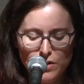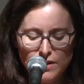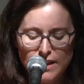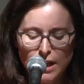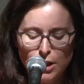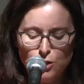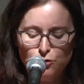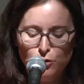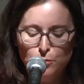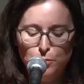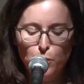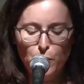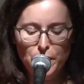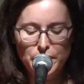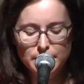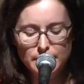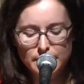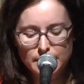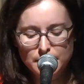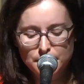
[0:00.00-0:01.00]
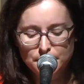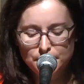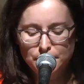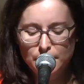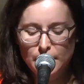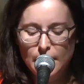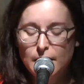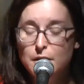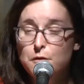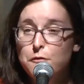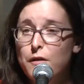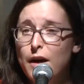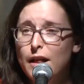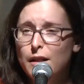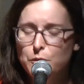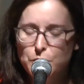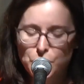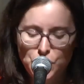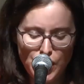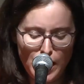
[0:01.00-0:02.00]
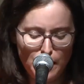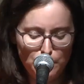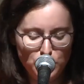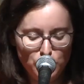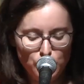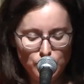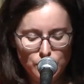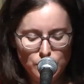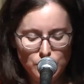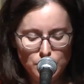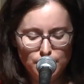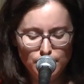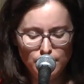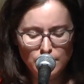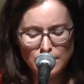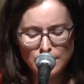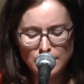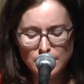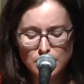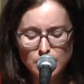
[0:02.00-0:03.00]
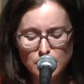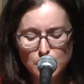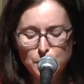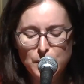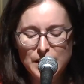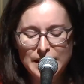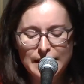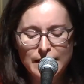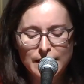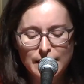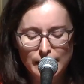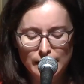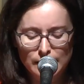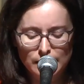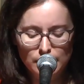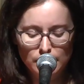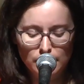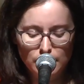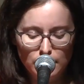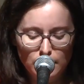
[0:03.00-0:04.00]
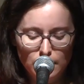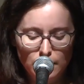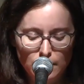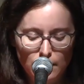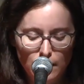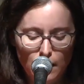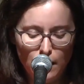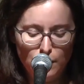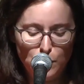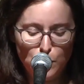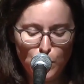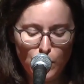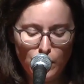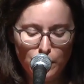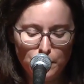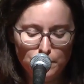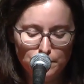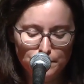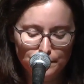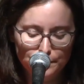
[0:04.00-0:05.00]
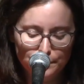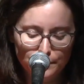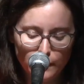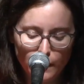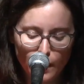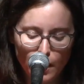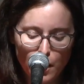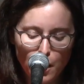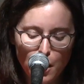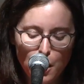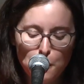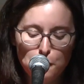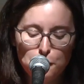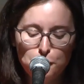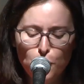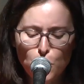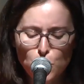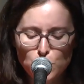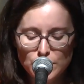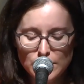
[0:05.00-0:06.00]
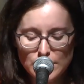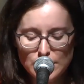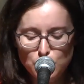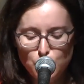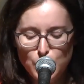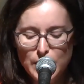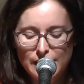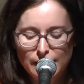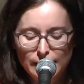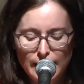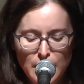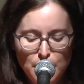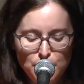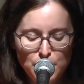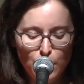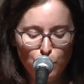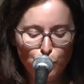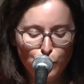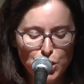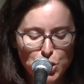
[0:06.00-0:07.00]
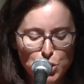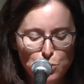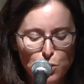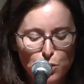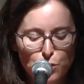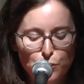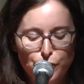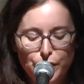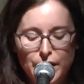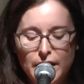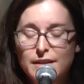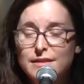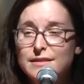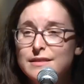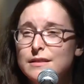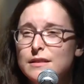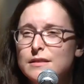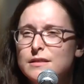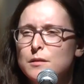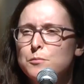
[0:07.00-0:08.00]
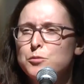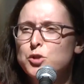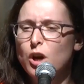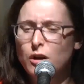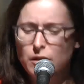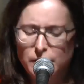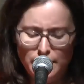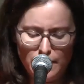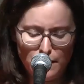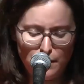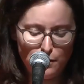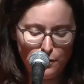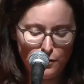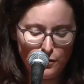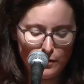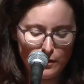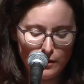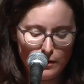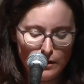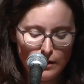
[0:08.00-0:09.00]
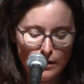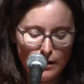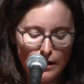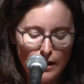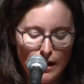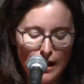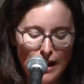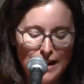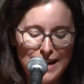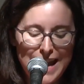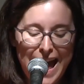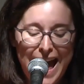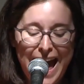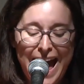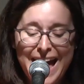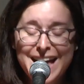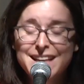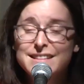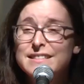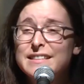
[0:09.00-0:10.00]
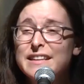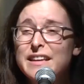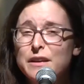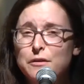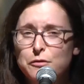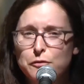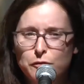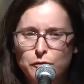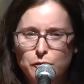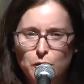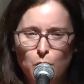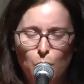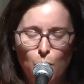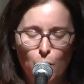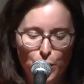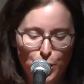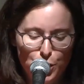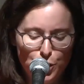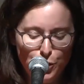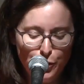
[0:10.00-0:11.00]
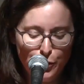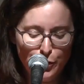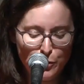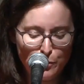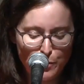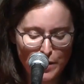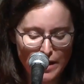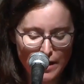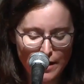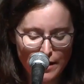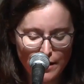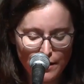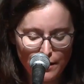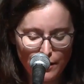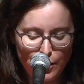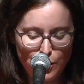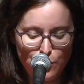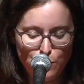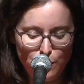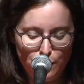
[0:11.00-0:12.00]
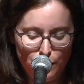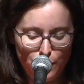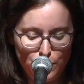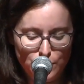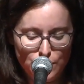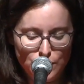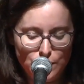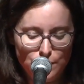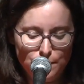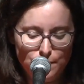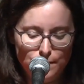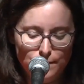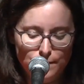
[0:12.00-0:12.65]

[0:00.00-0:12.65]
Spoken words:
central points in the following chapters. This is the beginning of a book. First, we claim that ritual creates the subjunctive, an as-if or could-be universe.